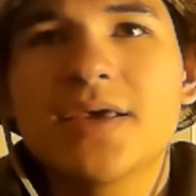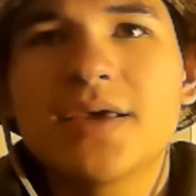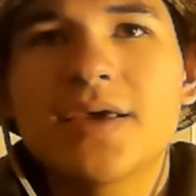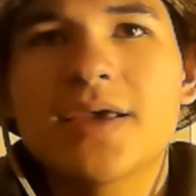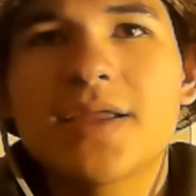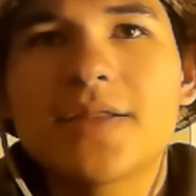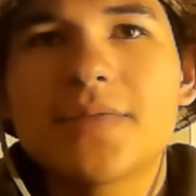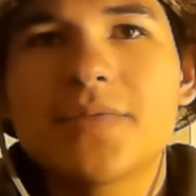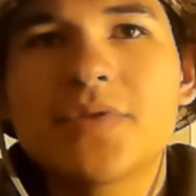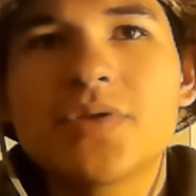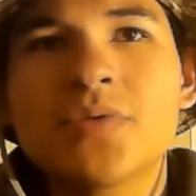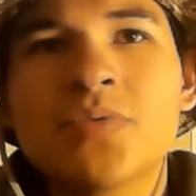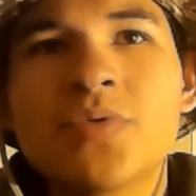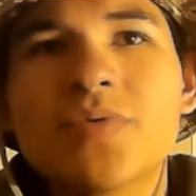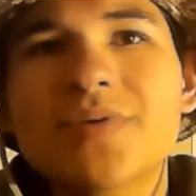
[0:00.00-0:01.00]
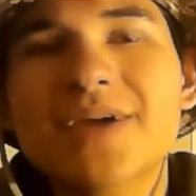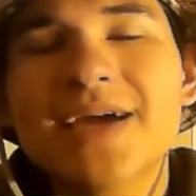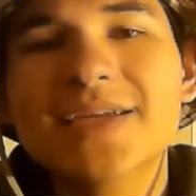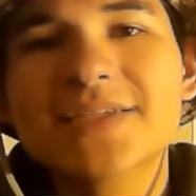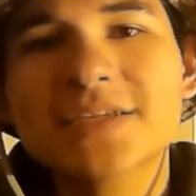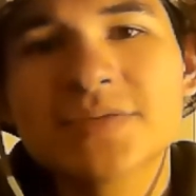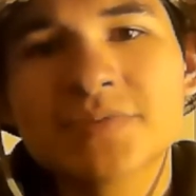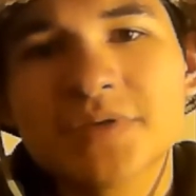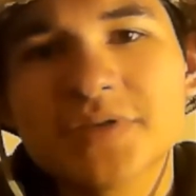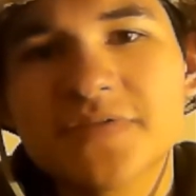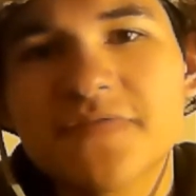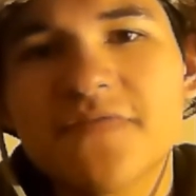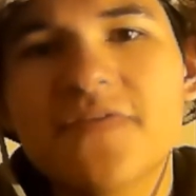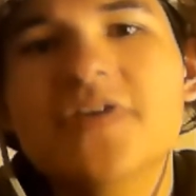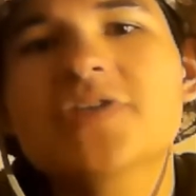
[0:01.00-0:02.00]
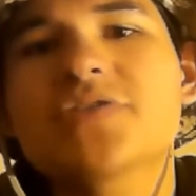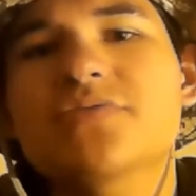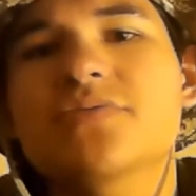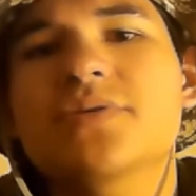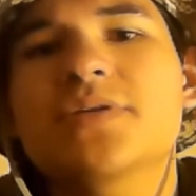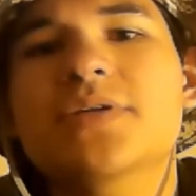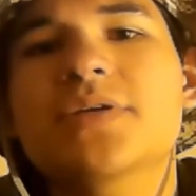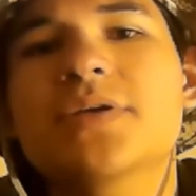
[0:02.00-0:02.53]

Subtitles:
and you won't catch as much fish really